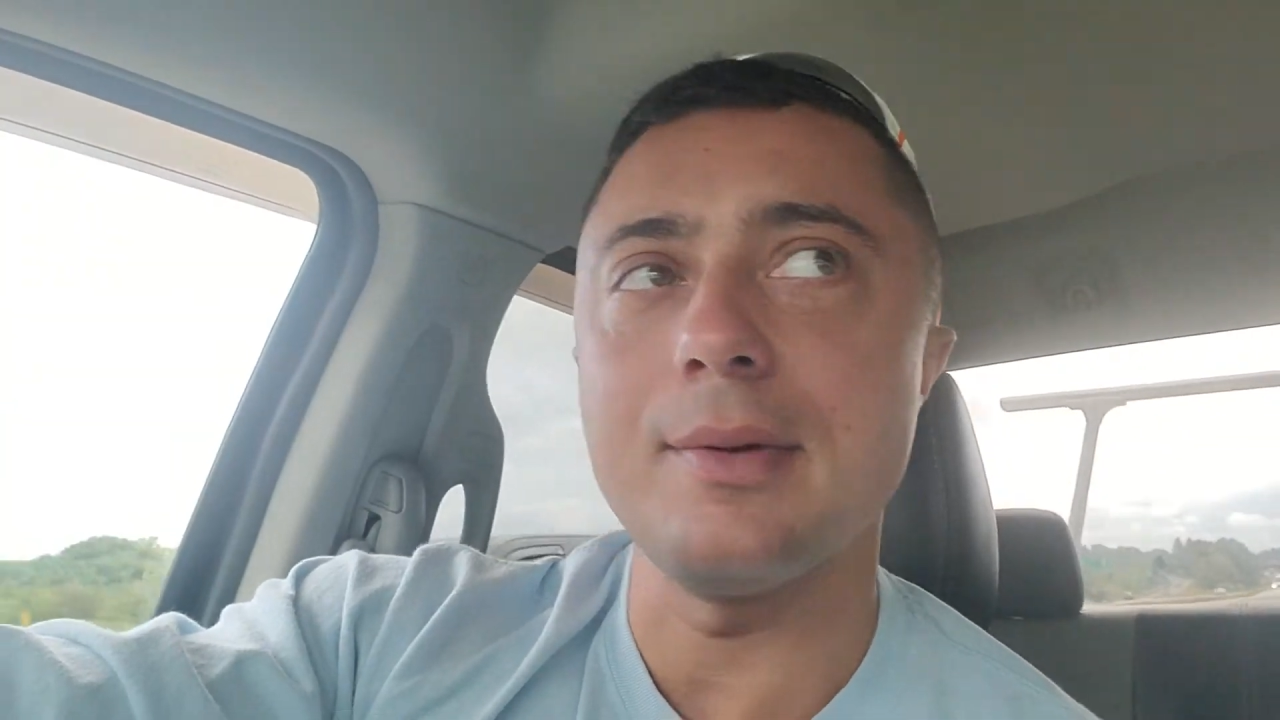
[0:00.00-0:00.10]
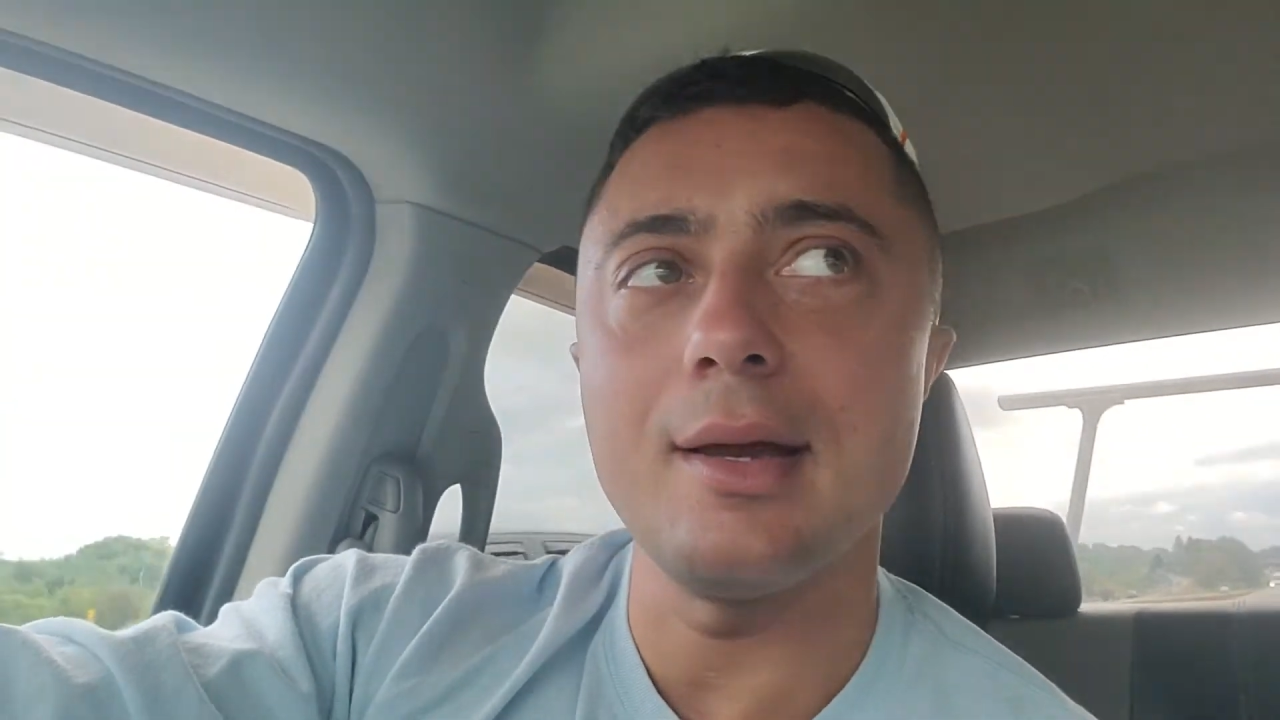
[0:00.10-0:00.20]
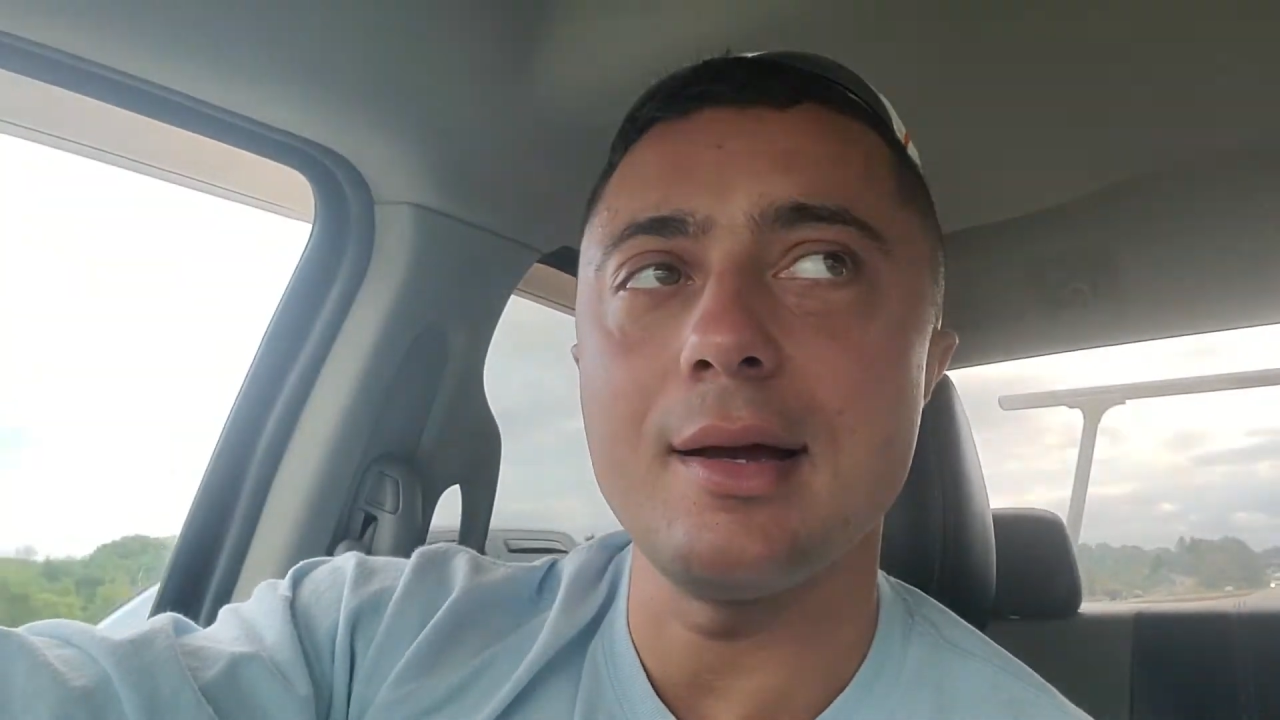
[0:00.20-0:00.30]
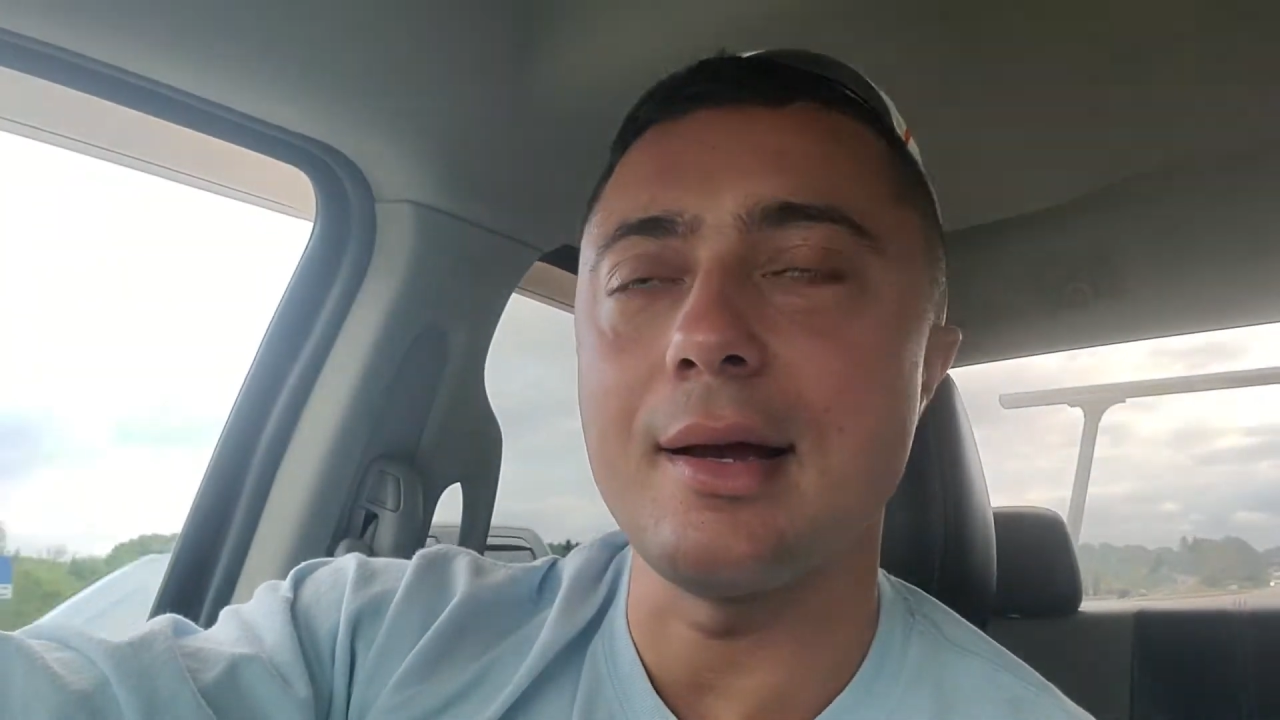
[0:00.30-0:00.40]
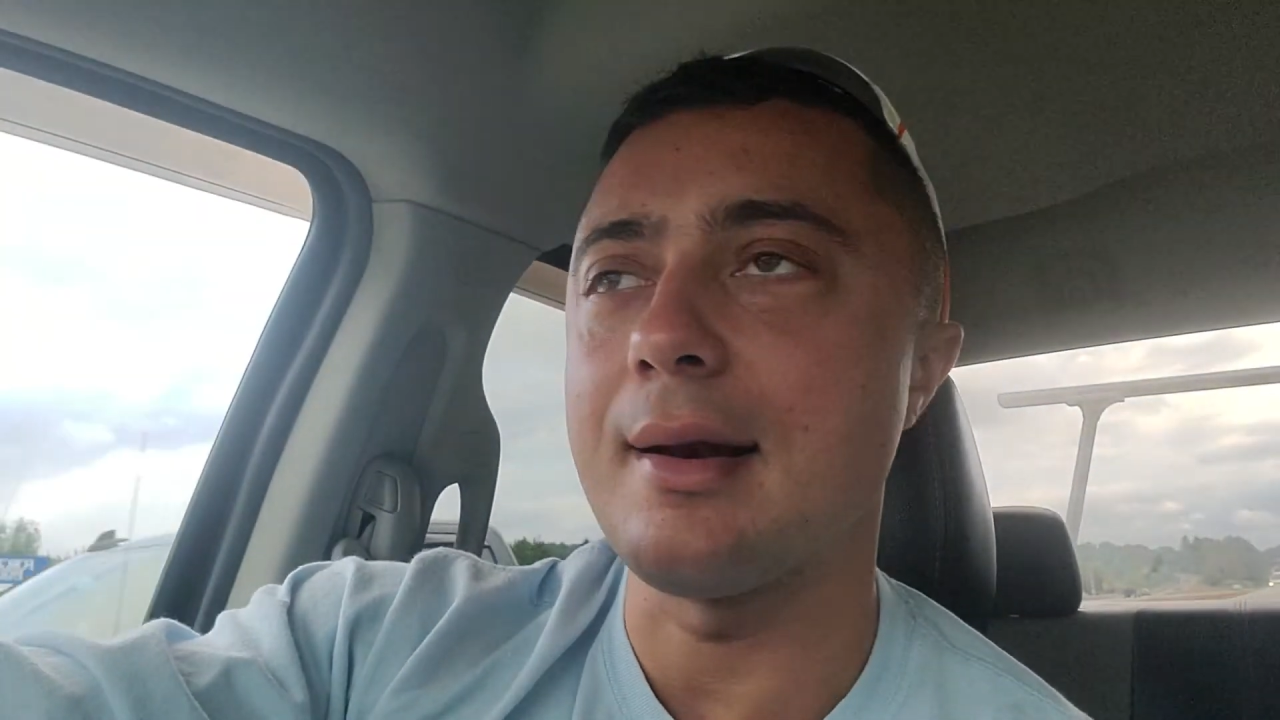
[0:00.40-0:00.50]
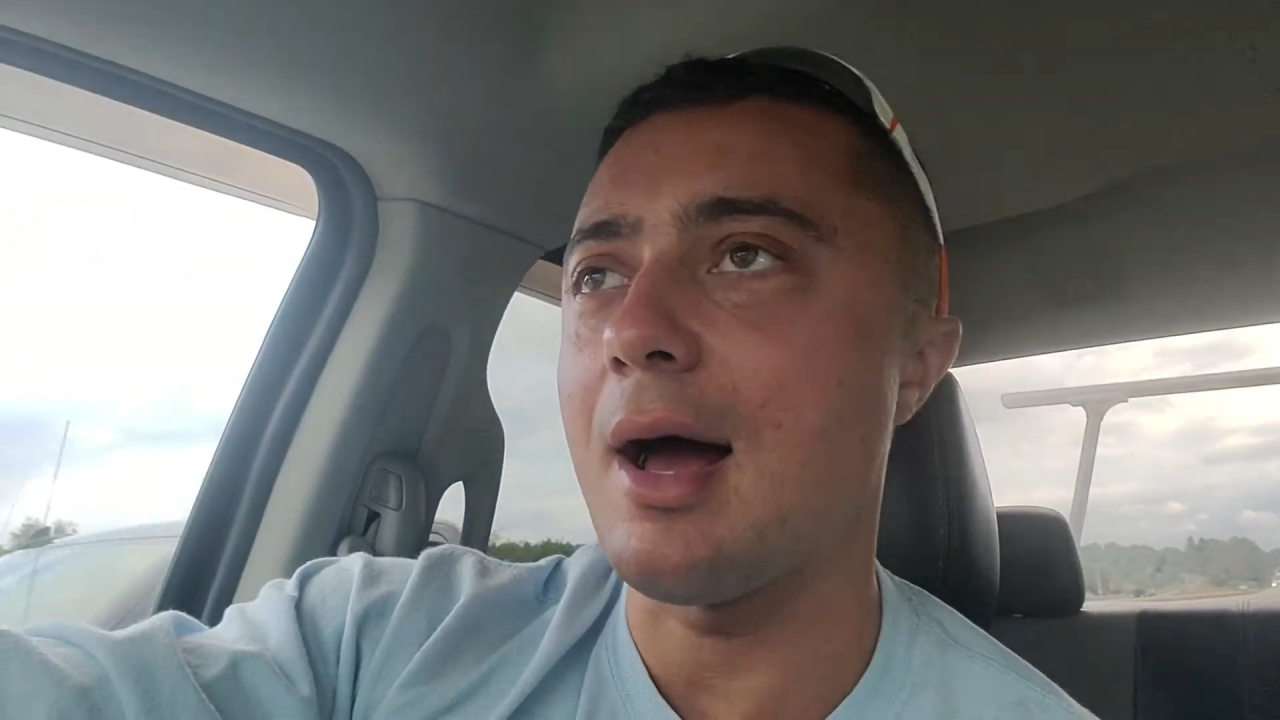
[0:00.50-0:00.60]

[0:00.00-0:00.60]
being and